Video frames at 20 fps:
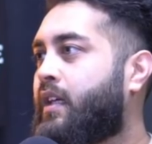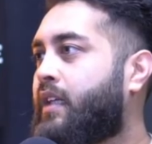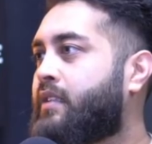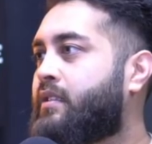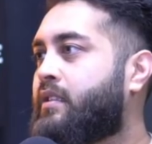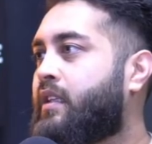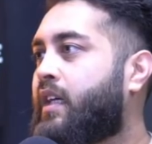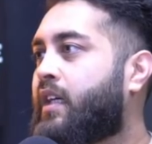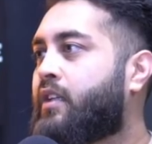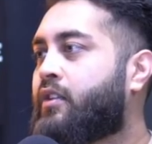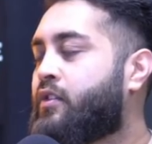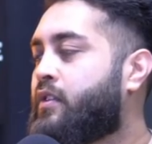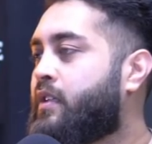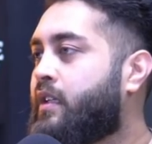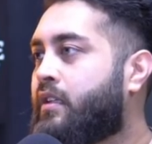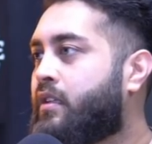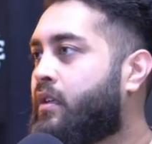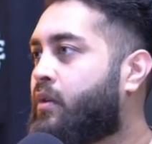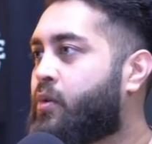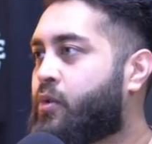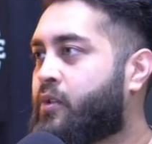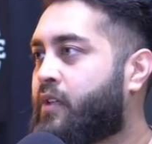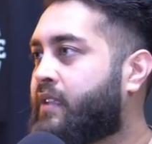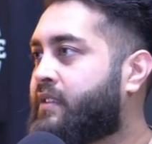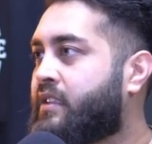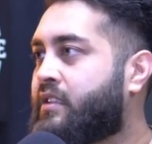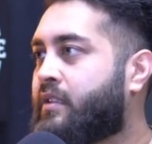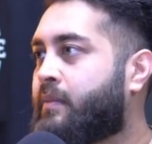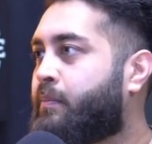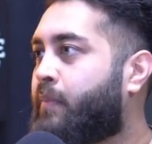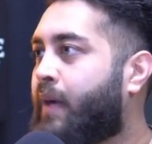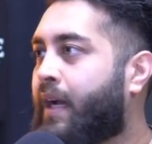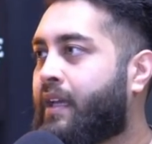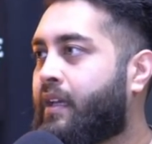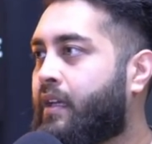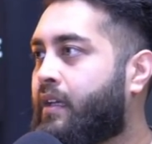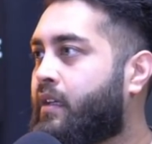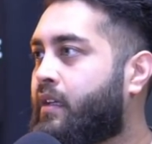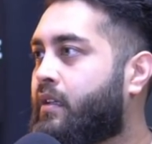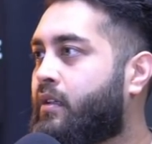As in, I don't need no organization
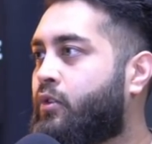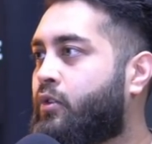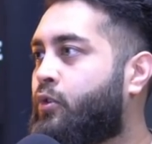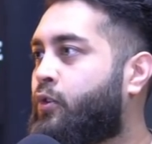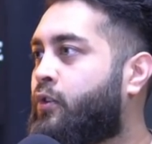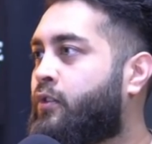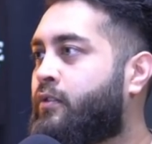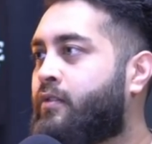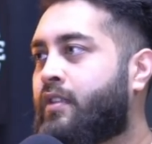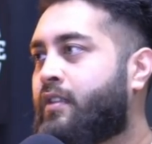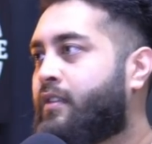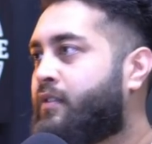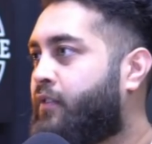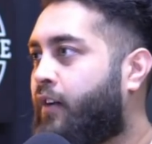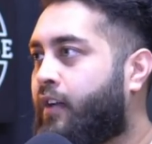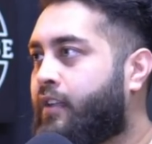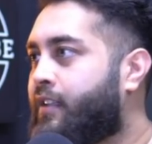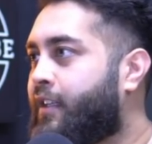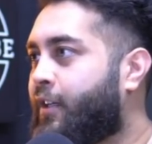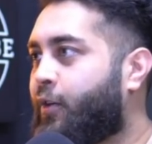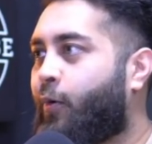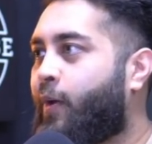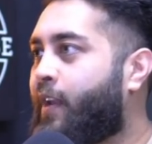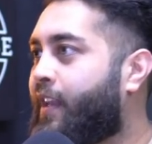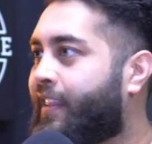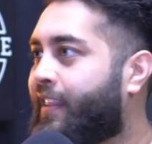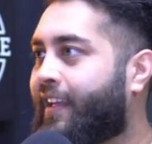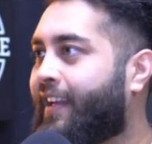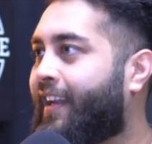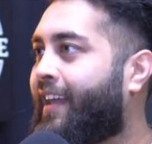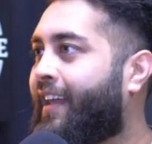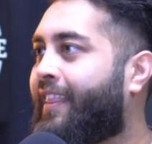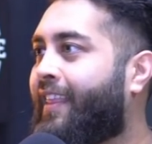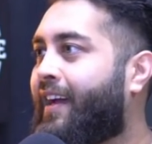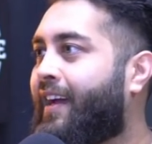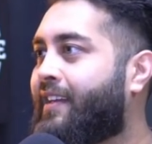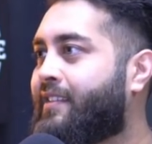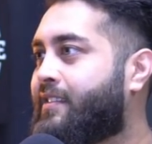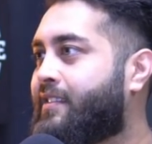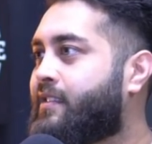backing or funding or anything like
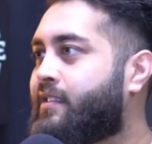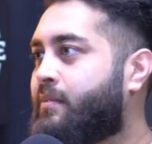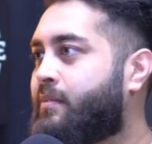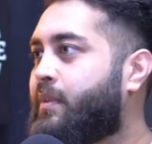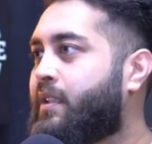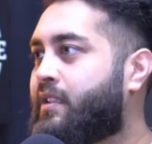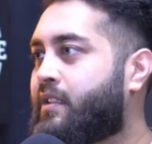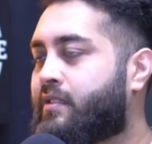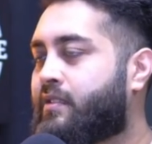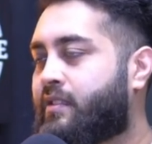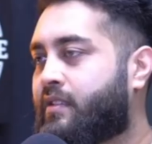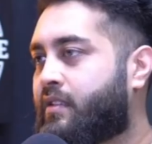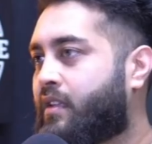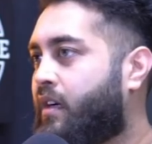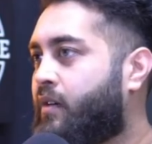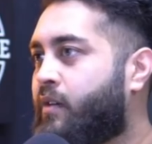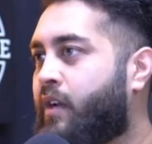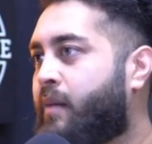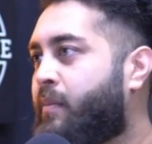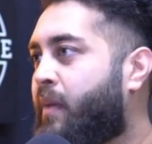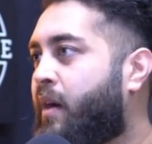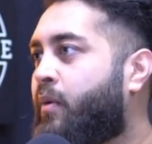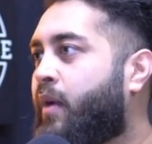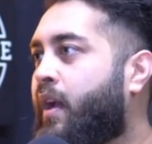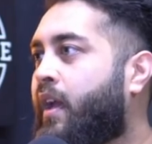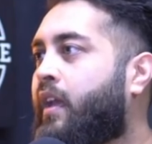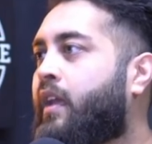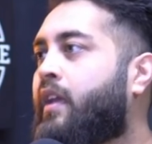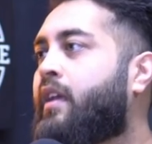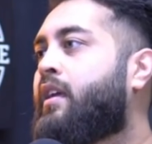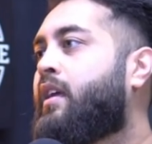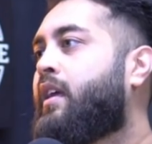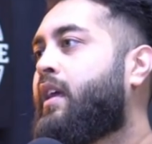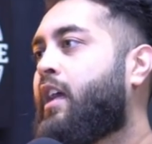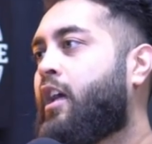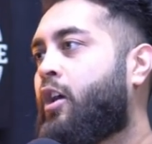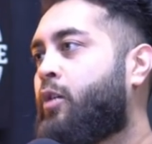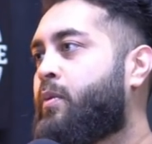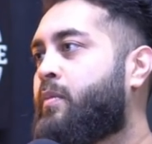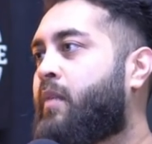that. This is me just going out my way,
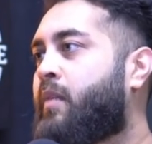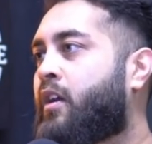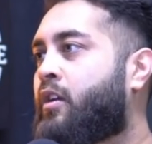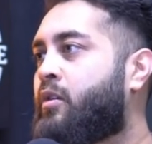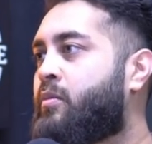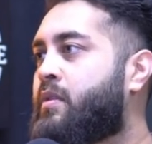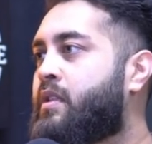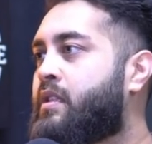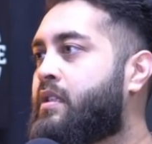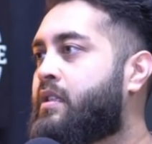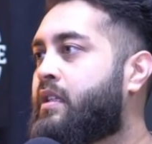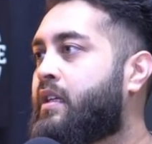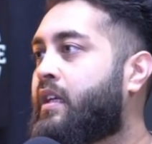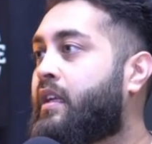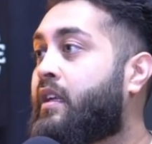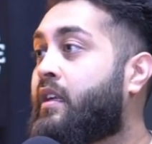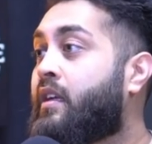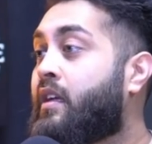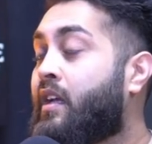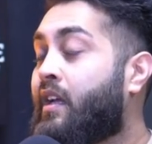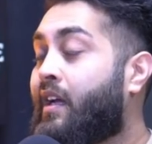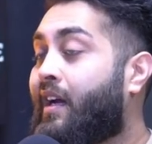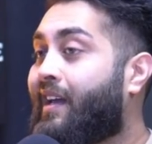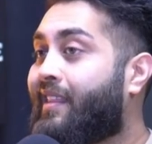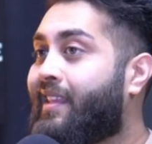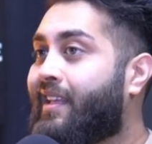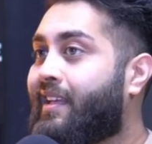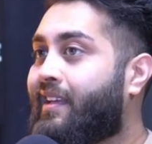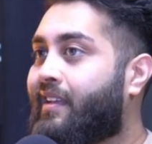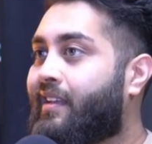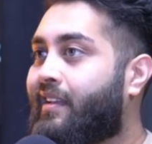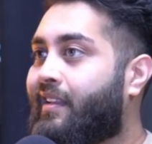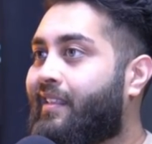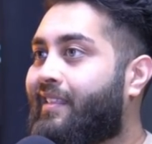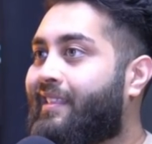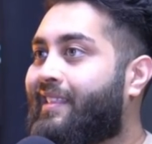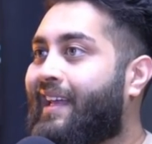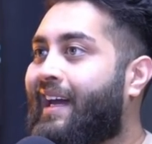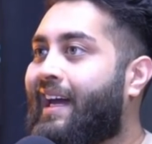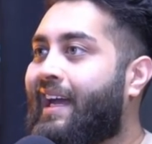helping my community. And I think
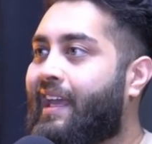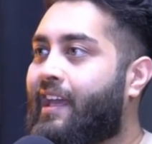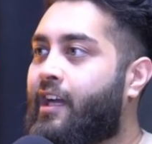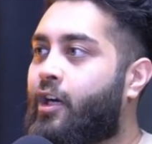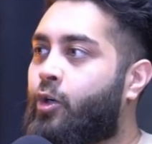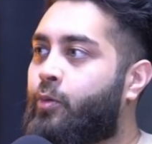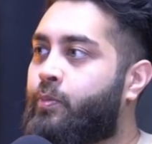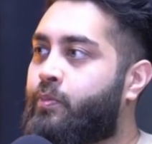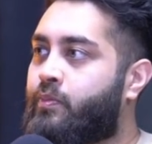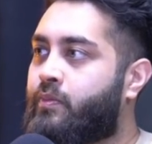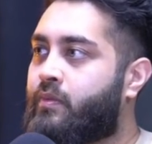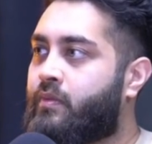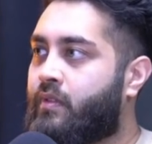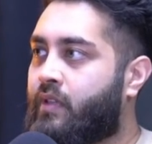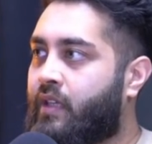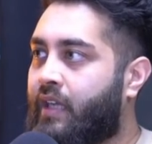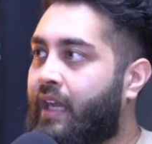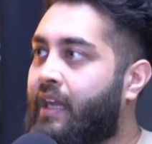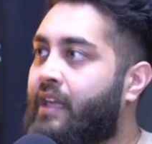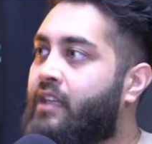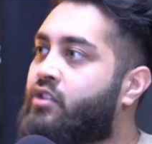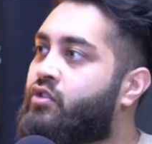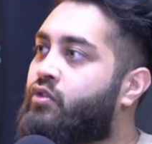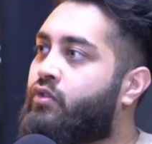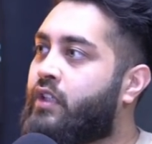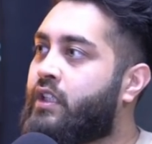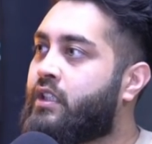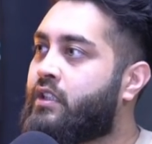that helped get its